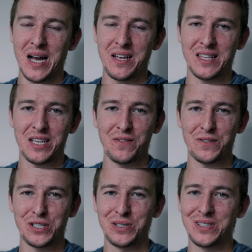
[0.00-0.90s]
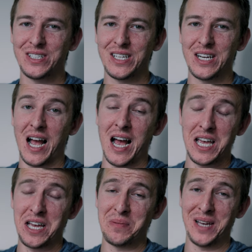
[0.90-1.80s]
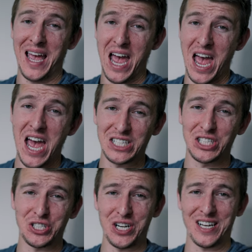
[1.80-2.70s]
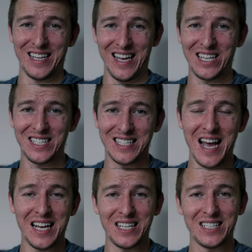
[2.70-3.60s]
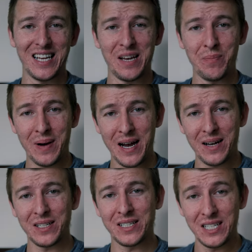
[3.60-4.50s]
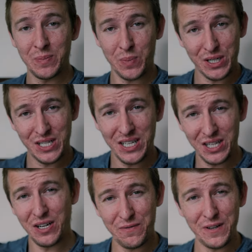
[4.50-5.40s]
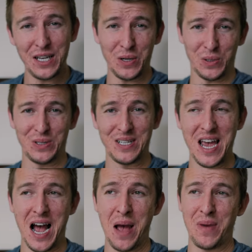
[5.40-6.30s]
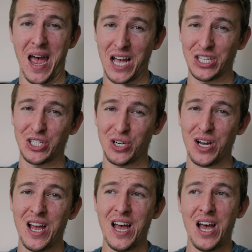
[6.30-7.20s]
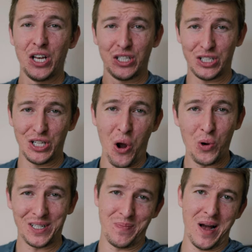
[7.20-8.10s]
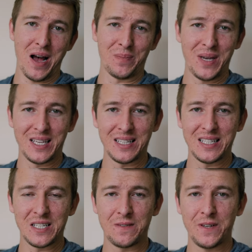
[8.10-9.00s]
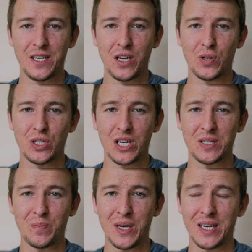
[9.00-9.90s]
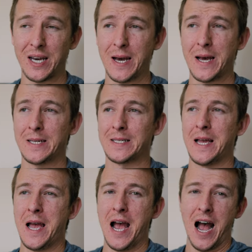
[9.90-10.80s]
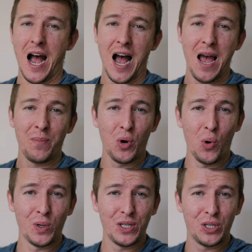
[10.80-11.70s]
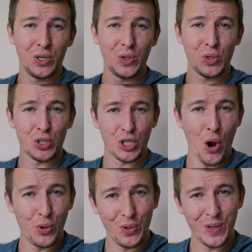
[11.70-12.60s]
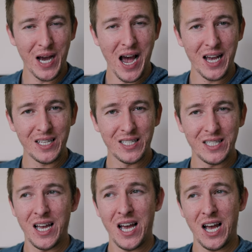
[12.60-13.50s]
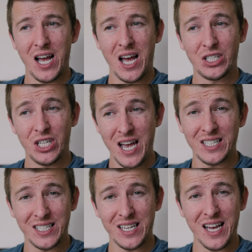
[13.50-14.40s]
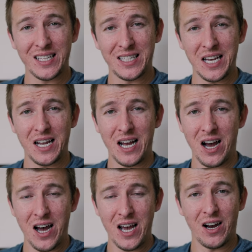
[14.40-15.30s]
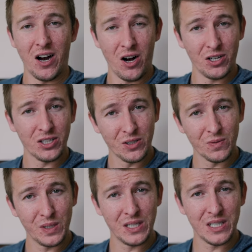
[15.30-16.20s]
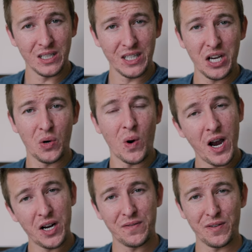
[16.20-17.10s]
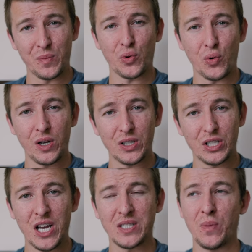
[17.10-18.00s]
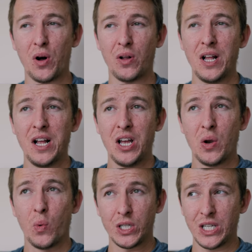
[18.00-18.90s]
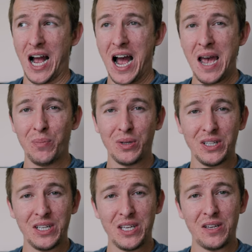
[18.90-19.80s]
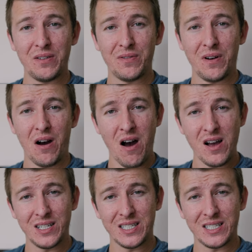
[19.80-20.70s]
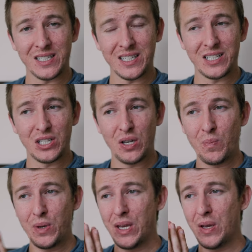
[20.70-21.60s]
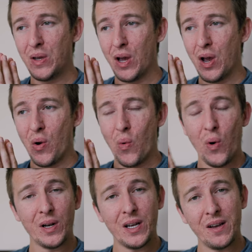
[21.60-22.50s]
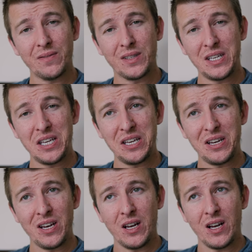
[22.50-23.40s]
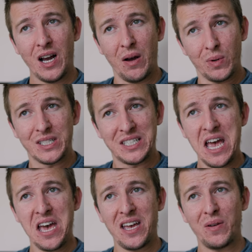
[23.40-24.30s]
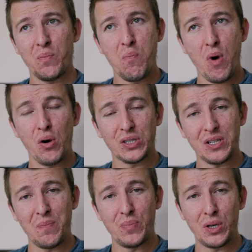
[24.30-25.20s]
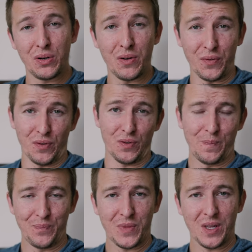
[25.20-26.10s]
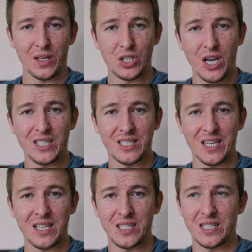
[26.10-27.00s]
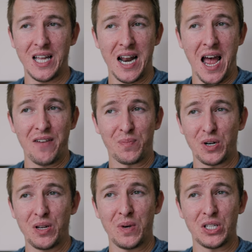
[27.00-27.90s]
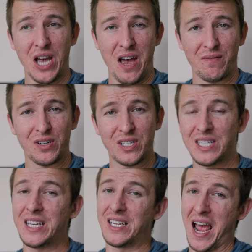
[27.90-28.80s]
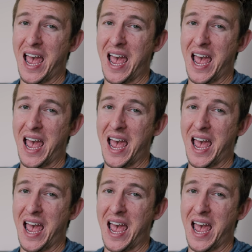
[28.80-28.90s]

by. Thank you for tuning in. I am extra excited about this particular video today. I'm extra stoked about making this video just because I'm going to show you guys a chess set that I also recently acquired from Royal Chess Mall, which I believe, honestly, to be one of the I would say most beautiful chess sets that I've pretty much ever seen.